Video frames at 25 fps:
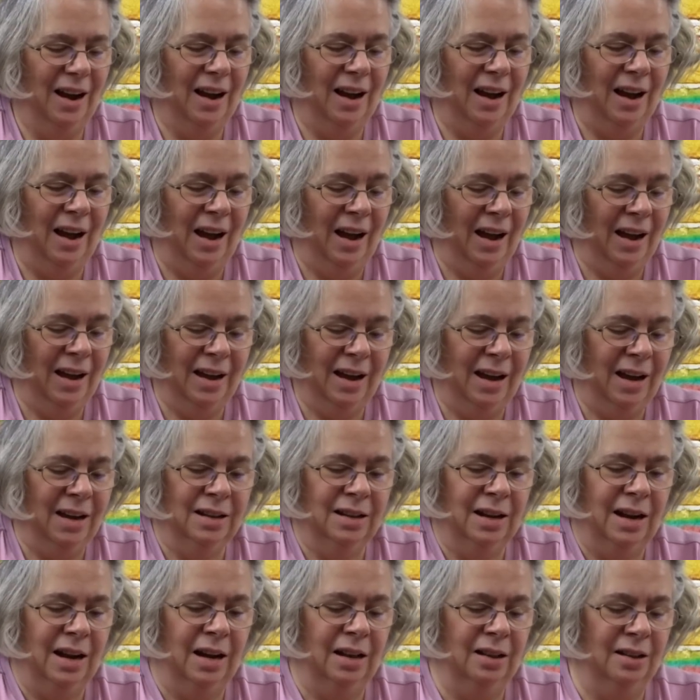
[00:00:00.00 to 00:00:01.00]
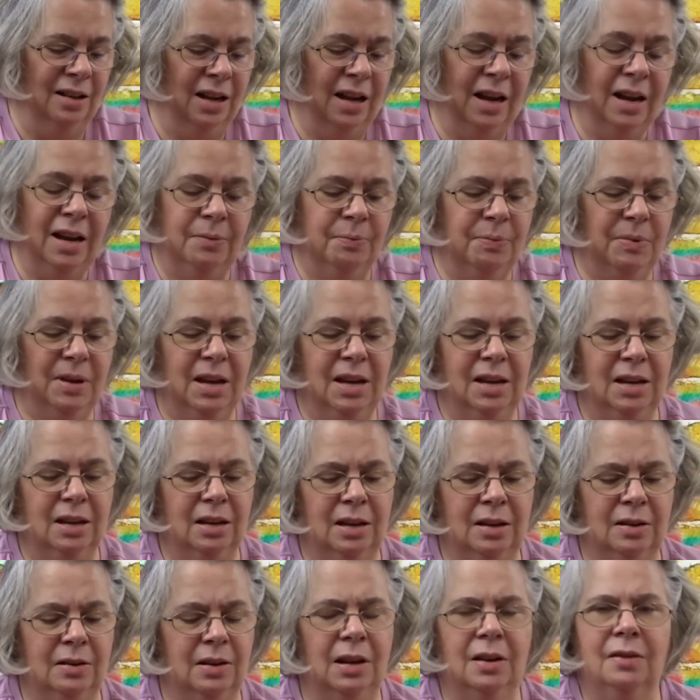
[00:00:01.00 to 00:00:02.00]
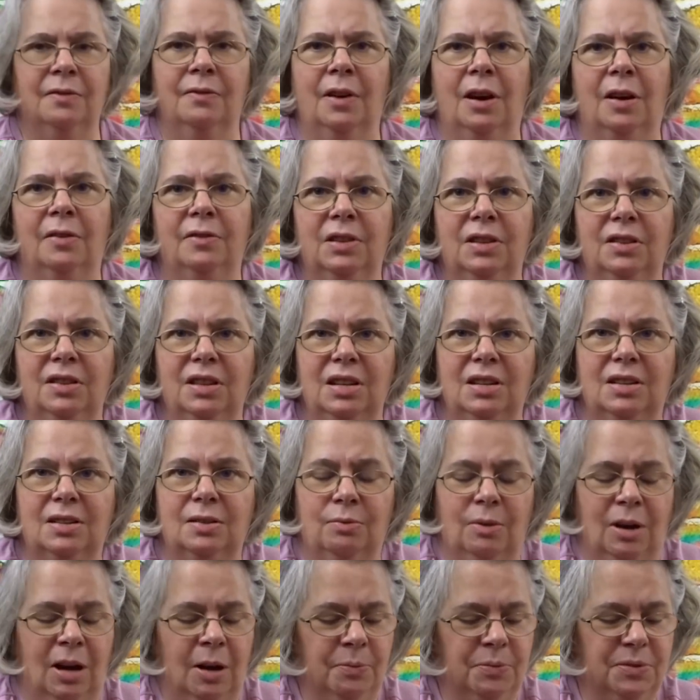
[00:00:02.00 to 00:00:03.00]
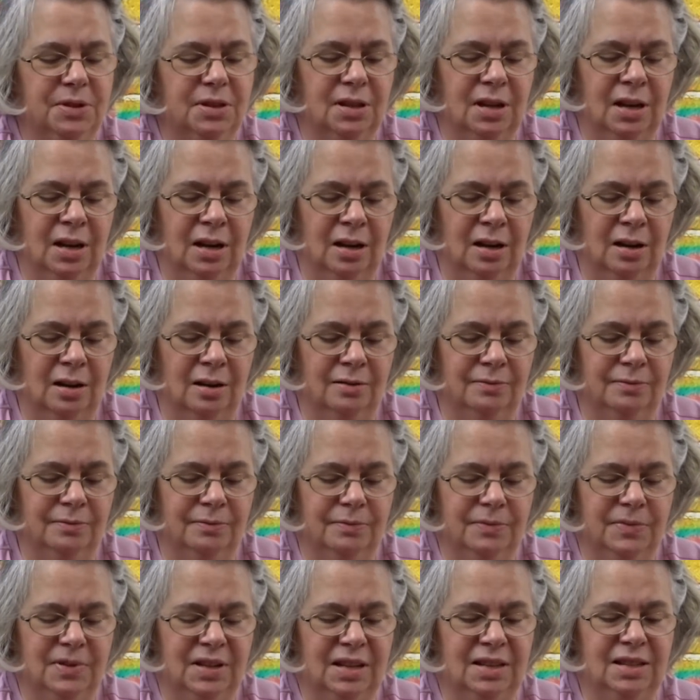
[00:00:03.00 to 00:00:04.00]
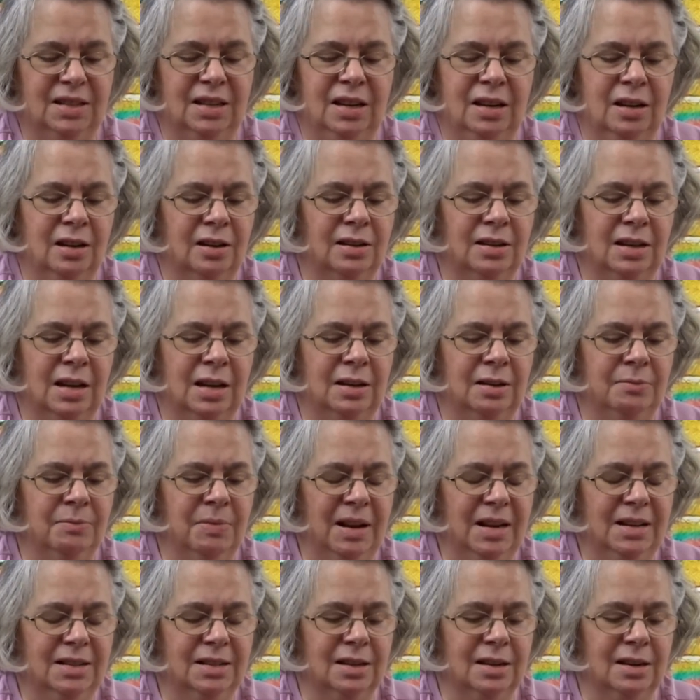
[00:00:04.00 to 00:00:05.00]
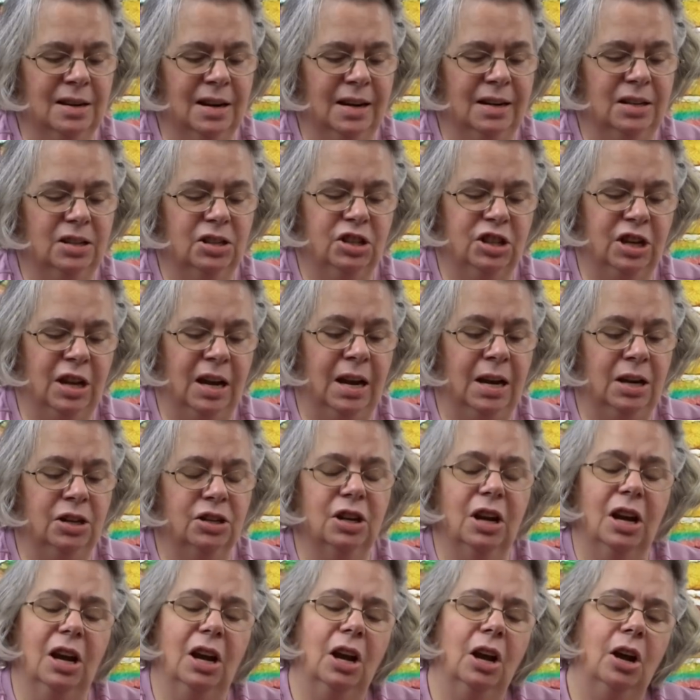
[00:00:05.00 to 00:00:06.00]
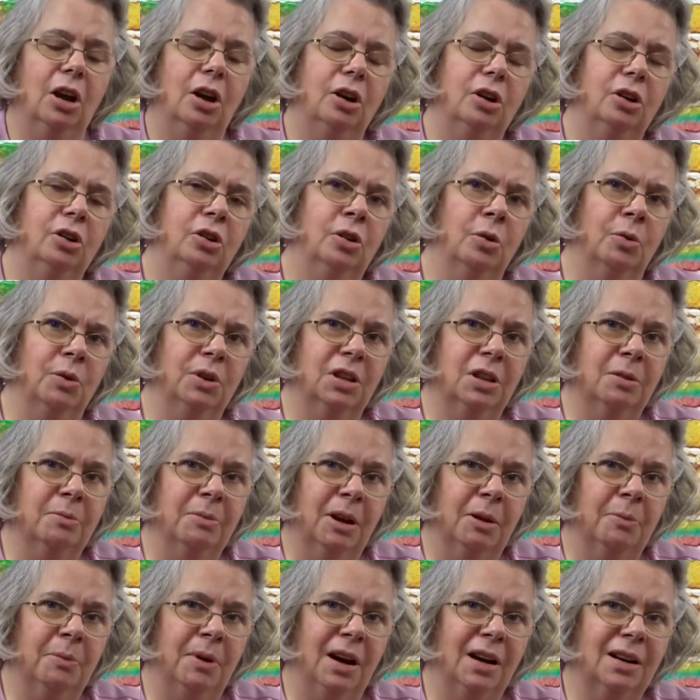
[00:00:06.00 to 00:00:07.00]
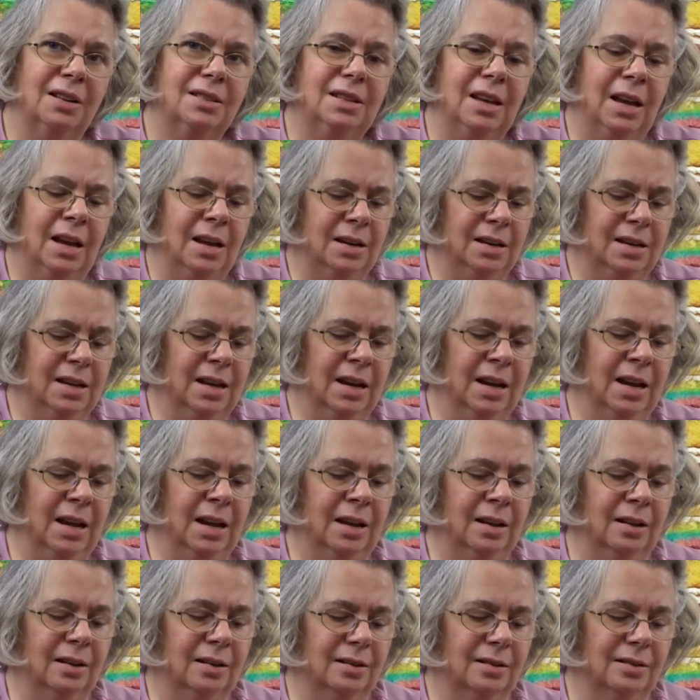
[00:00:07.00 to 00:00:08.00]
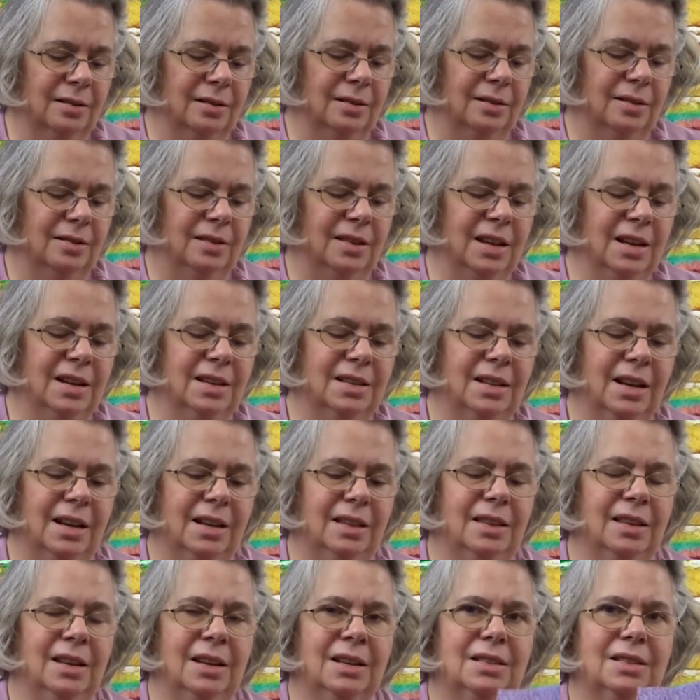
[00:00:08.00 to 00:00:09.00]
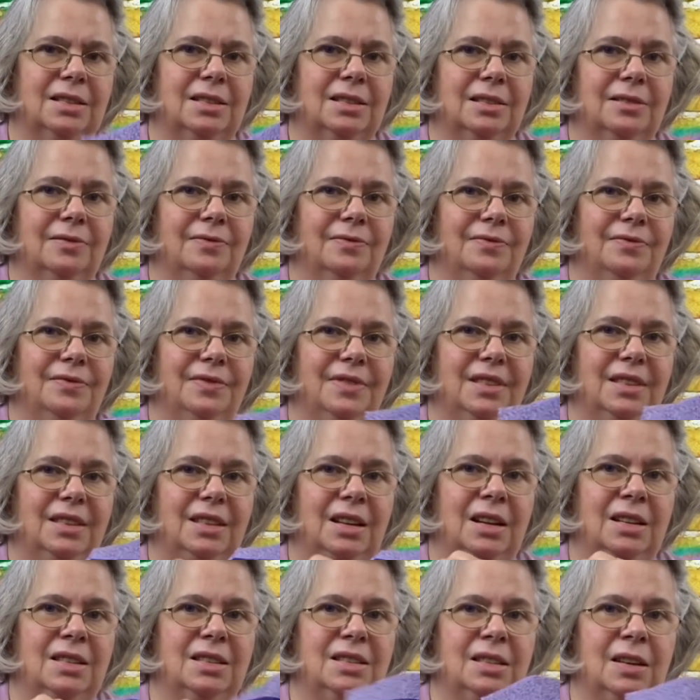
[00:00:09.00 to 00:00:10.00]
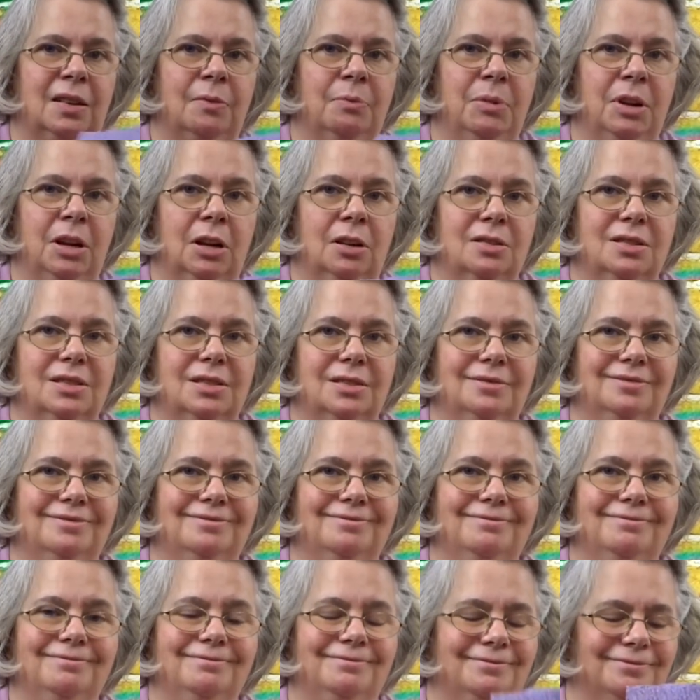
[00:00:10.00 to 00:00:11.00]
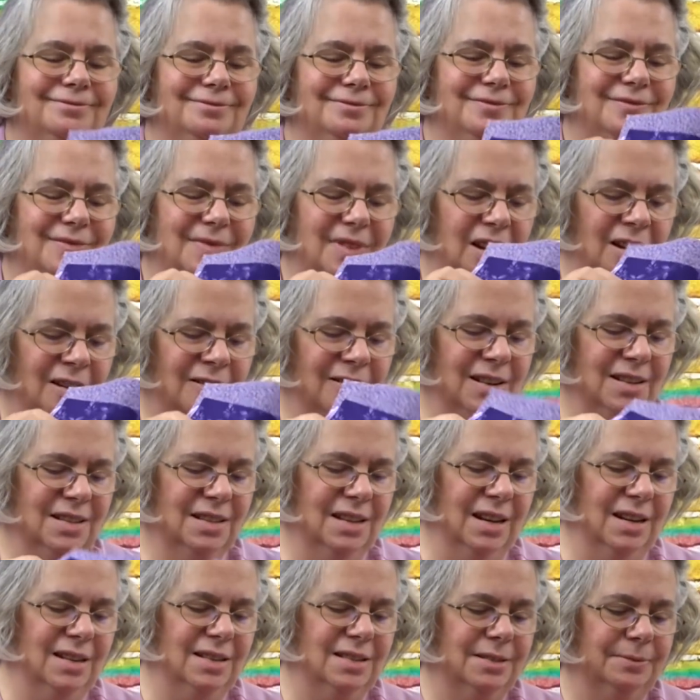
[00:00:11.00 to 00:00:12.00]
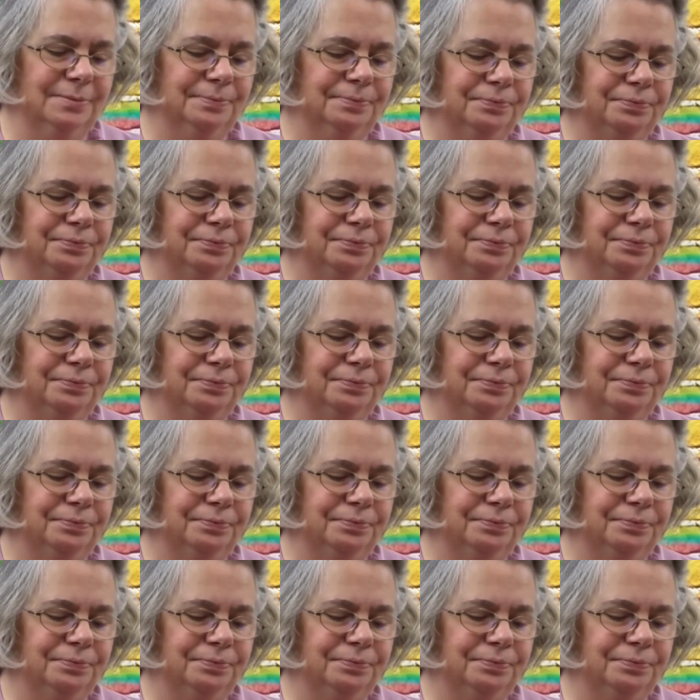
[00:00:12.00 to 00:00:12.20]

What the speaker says: I like being involved in these swaps. So I tell you, it makes a nice change going to the mailbox and getting things like this instead of bills. Always nice.